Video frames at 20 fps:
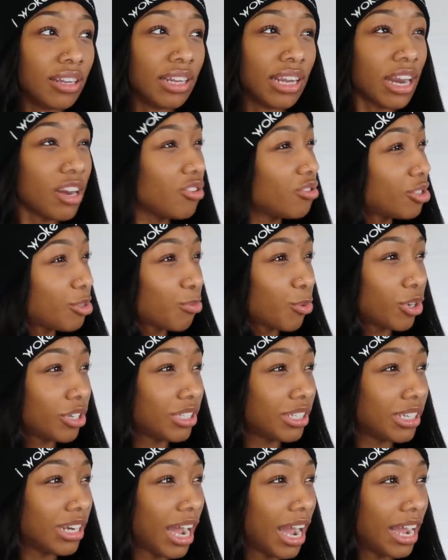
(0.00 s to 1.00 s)
Did I do
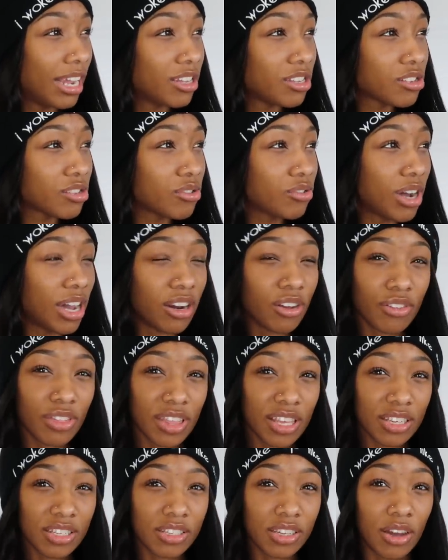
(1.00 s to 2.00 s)
sports in high school? I
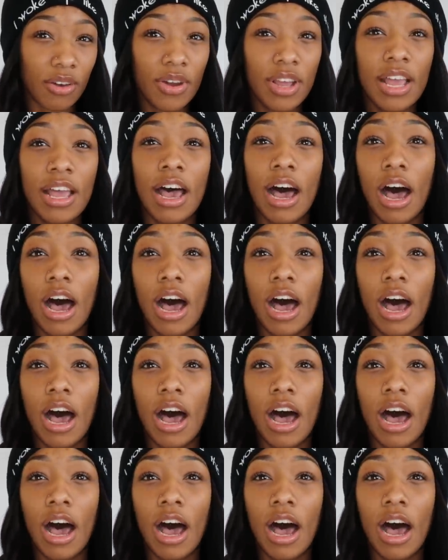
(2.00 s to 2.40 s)
don't think so.